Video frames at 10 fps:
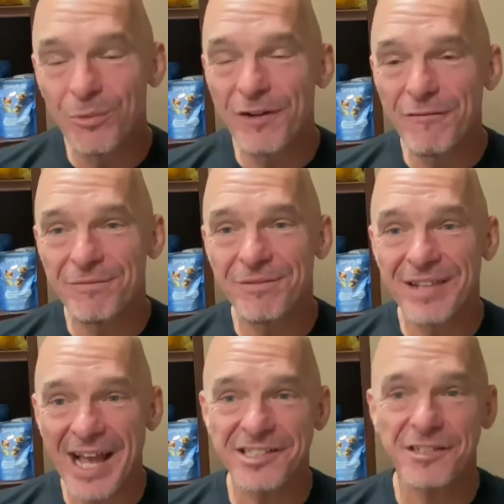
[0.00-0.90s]
we
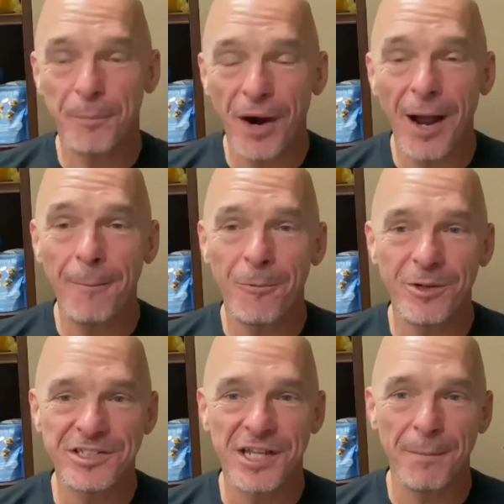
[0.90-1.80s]
that's the problem
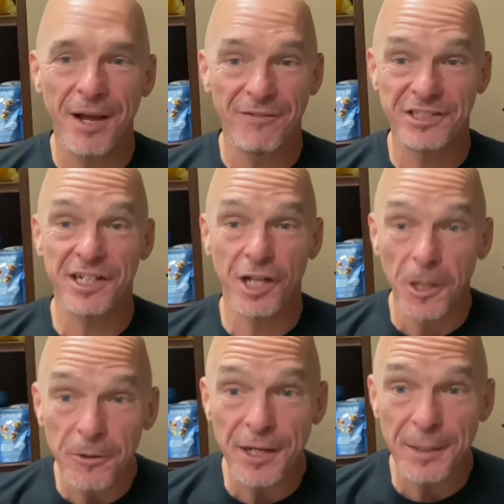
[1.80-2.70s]
with some of us,
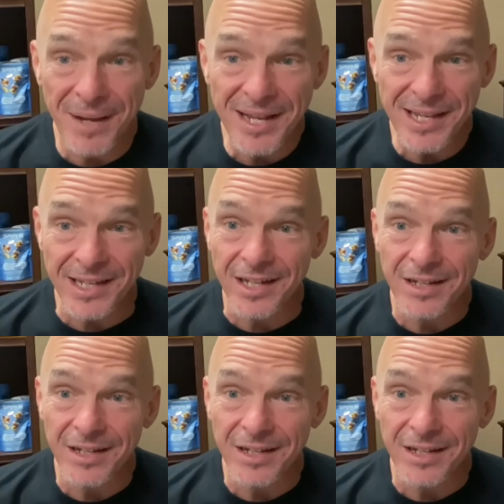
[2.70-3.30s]
including me.